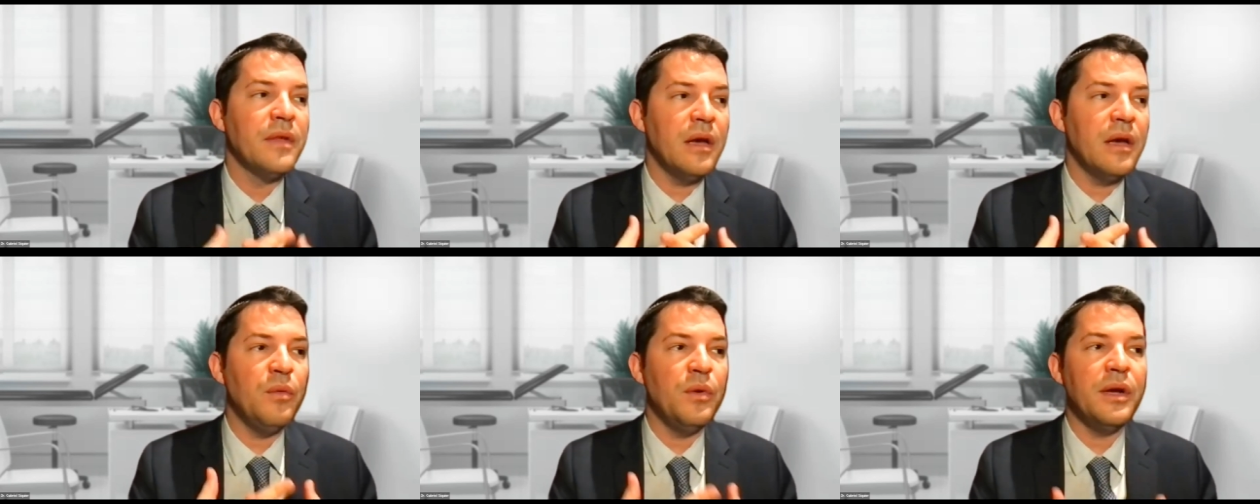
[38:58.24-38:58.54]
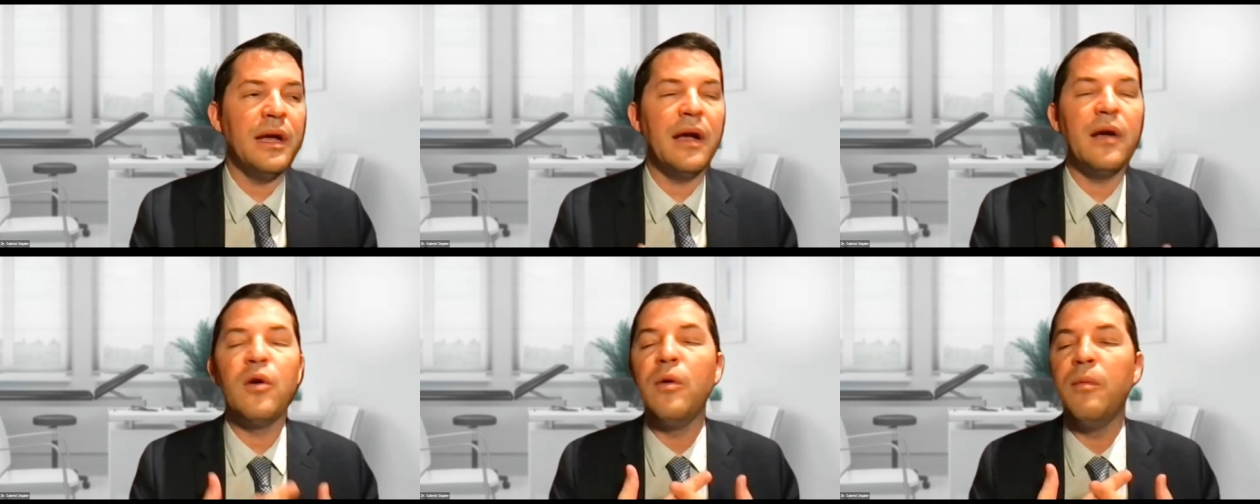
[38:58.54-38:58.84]
and we
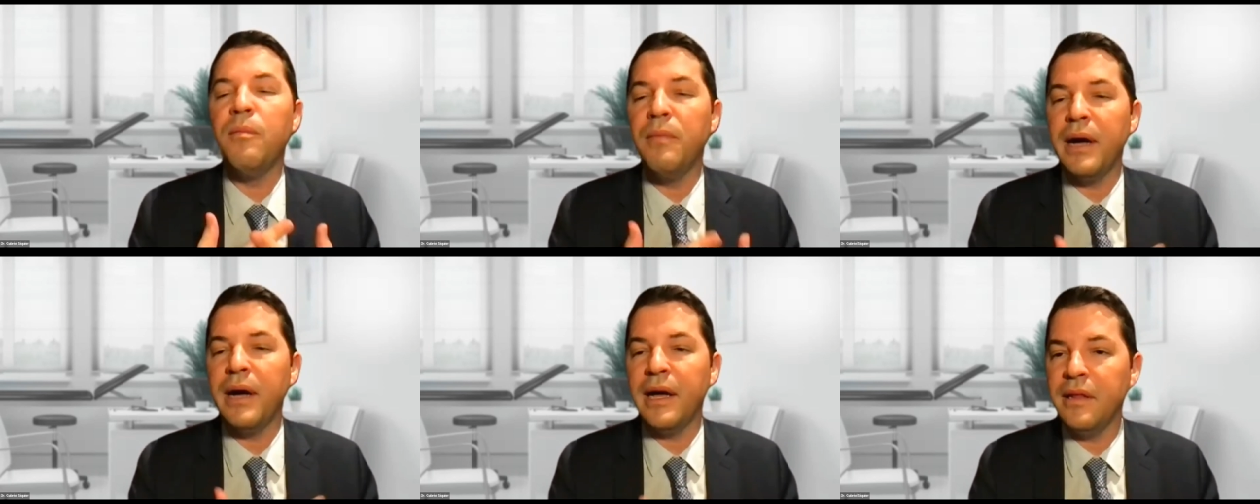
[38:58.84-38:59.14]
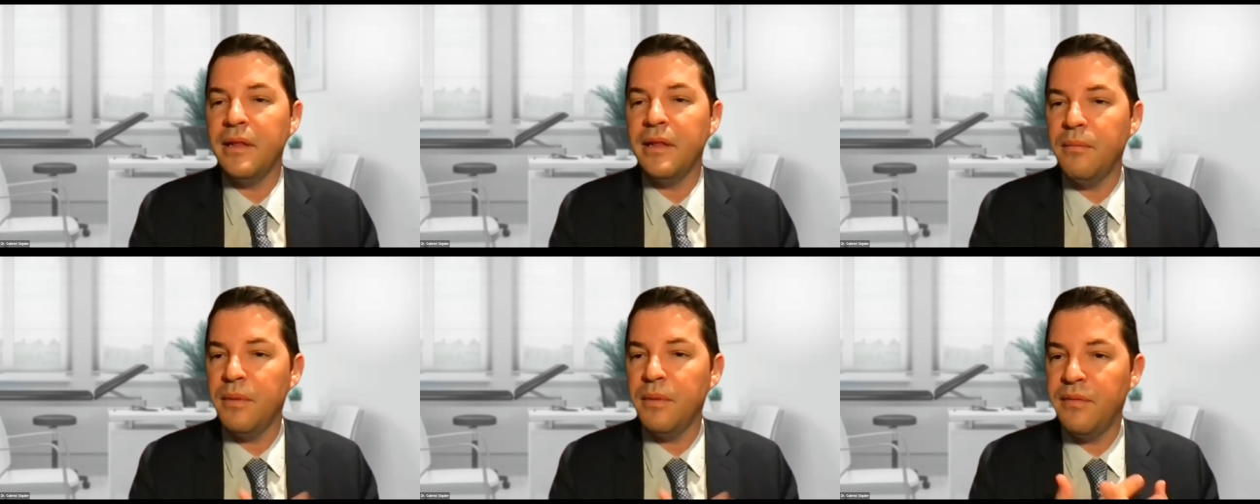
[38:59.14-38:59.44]
can
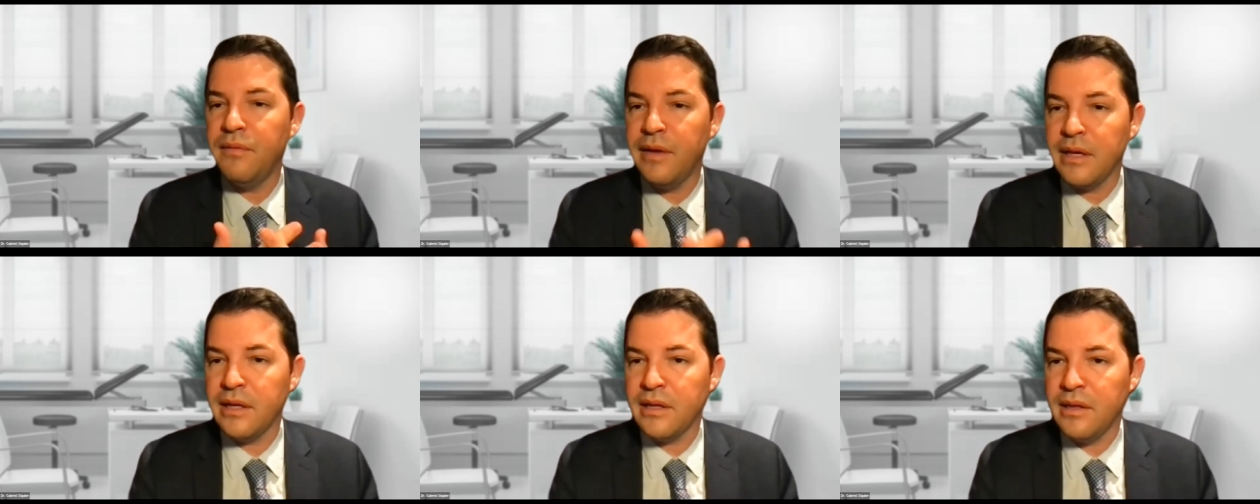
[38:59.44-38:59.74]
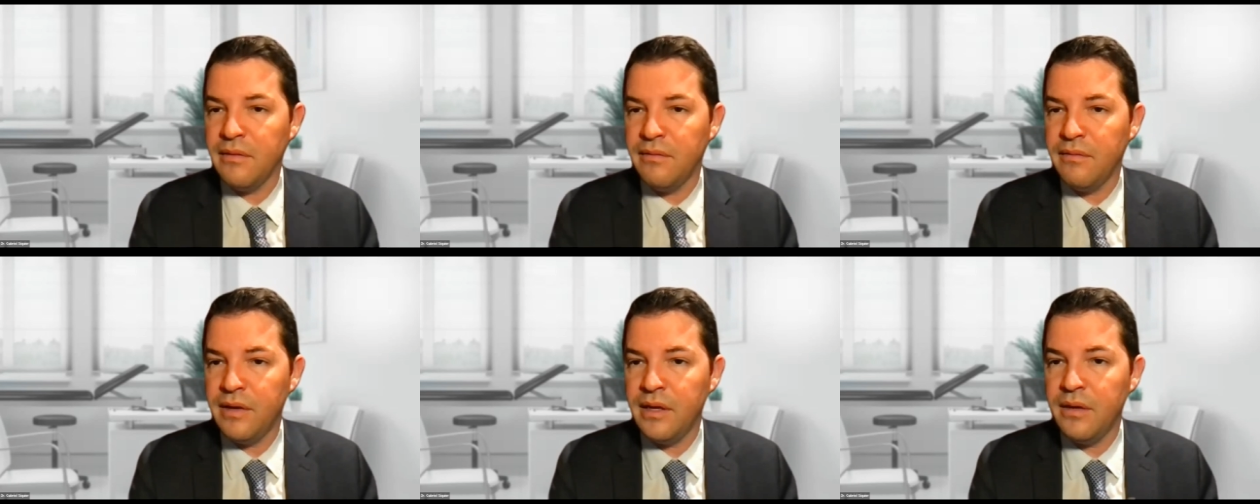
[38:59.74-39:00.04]
combine them
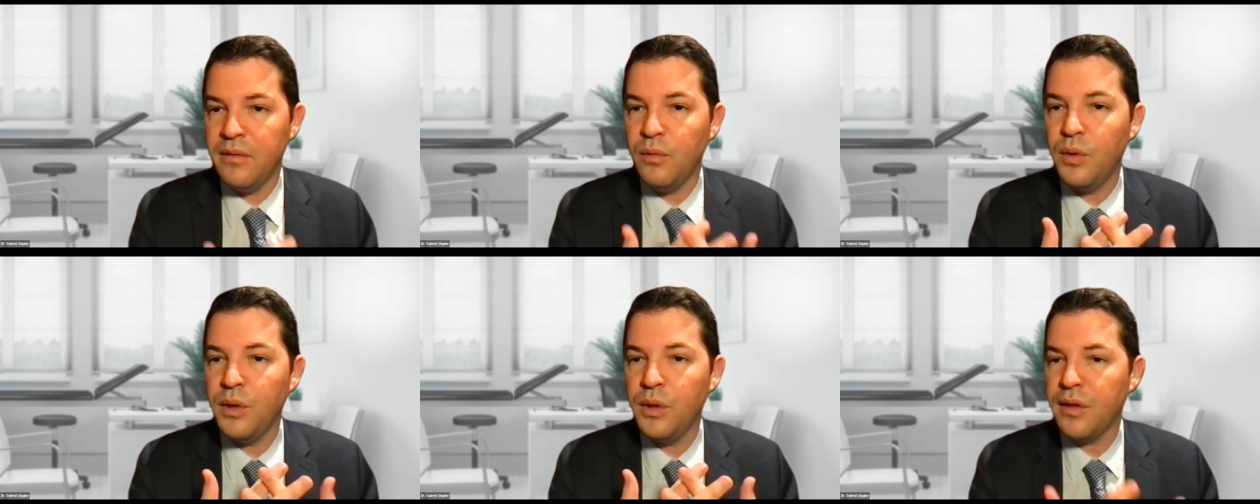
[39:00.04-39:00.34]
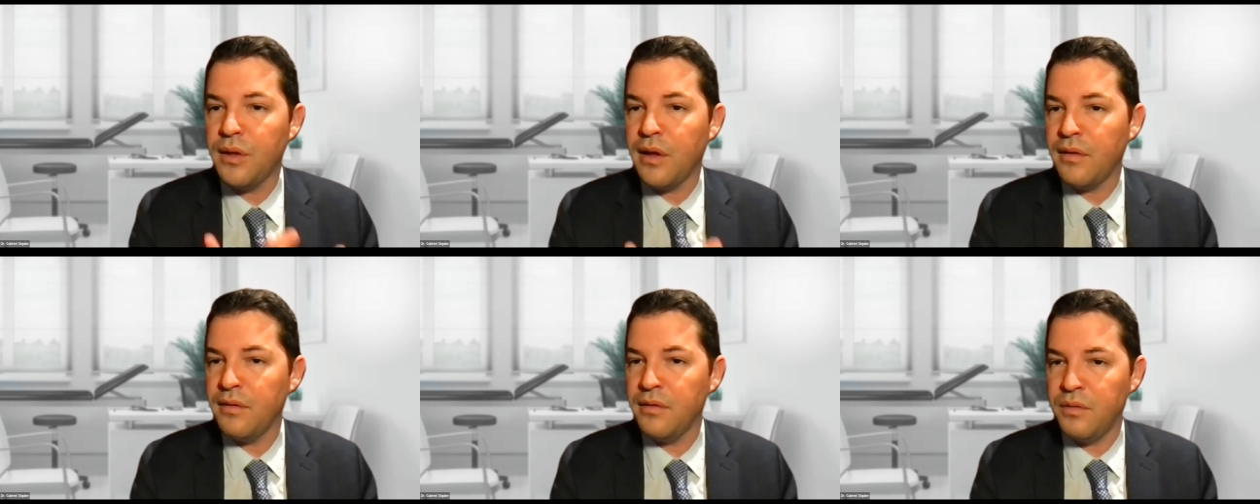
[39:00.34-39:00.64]
effectively
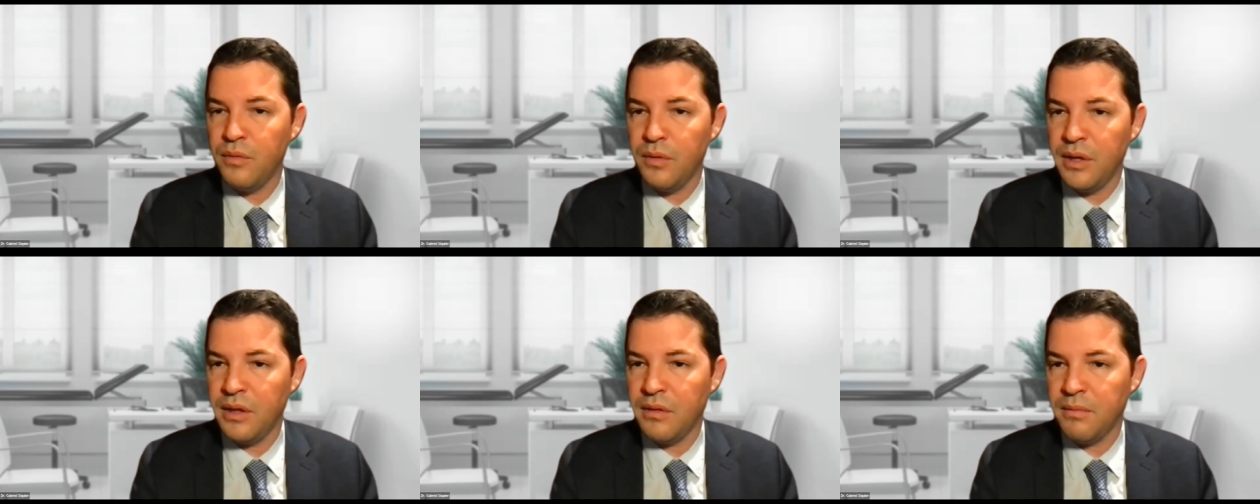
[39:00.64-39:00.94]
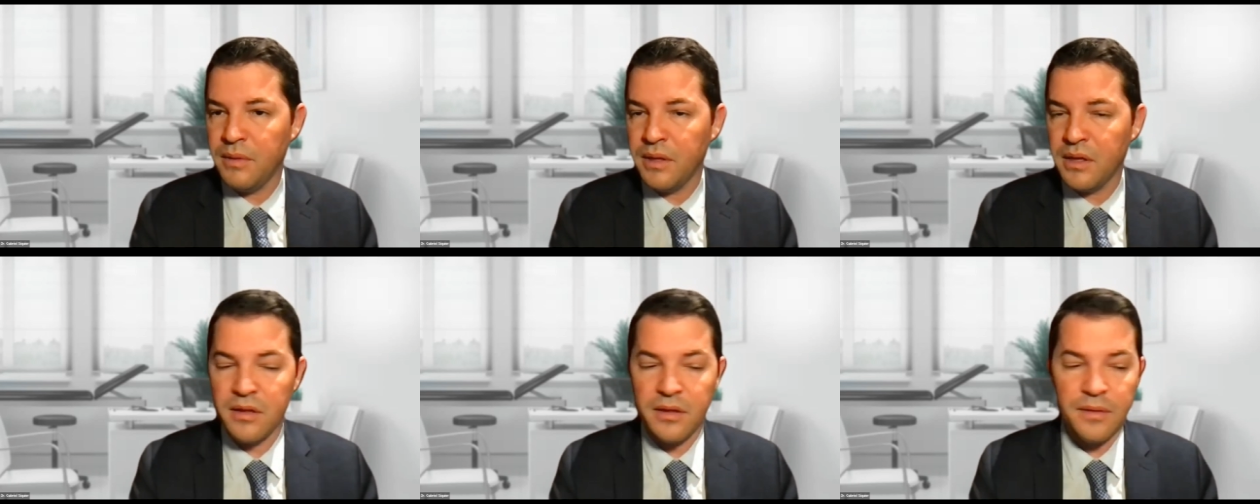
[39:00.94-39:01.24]
with other
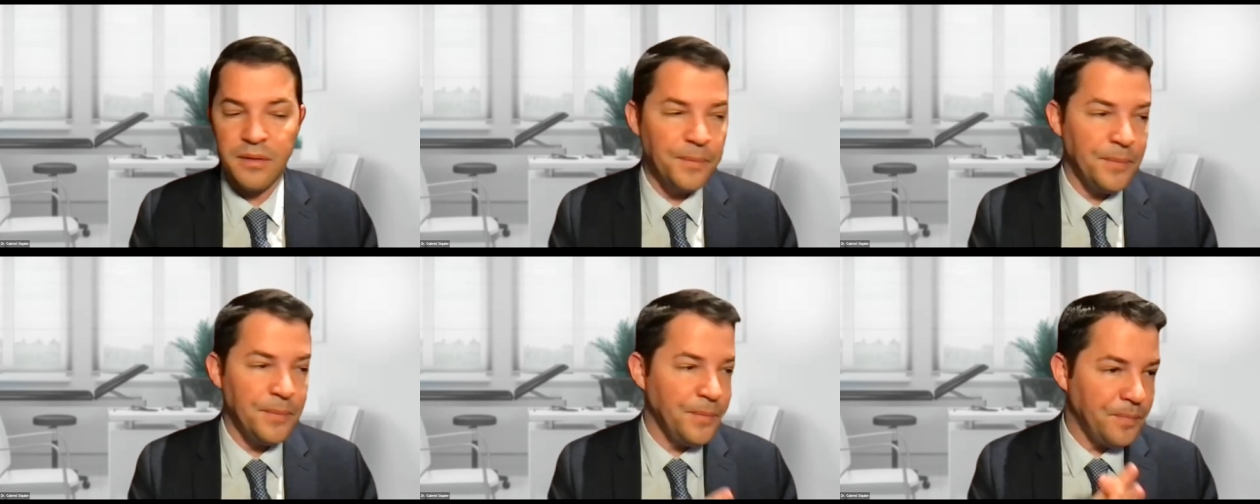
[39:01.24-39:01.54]
treatments.